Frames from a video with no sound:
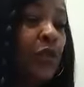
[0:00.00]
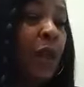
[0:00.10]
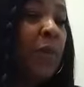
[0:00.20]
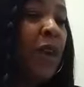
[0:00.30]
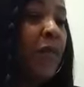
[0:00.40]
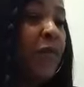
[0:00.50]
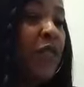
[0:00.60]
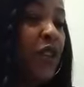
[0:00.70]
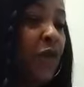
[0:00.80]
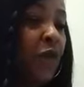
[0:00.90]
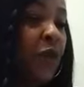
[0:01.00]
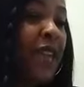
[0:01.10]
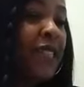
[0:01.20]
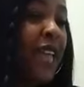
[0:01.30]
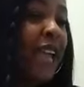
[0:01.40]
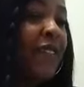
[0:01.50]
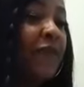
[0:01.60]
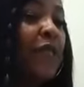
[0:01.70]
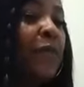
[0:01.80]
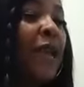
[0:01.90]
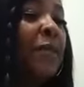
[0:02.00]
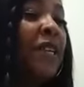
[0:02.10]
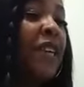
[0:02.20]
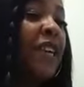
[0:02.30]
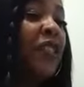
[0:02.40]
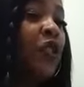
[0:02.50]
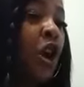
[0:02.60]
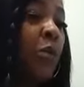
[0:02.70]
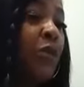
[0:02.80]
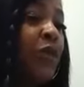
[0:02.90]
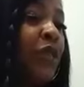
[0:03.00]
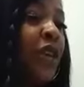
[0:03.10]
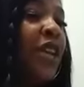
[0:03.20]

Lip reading: My mother is civil rights activist Mamie King Chalmers,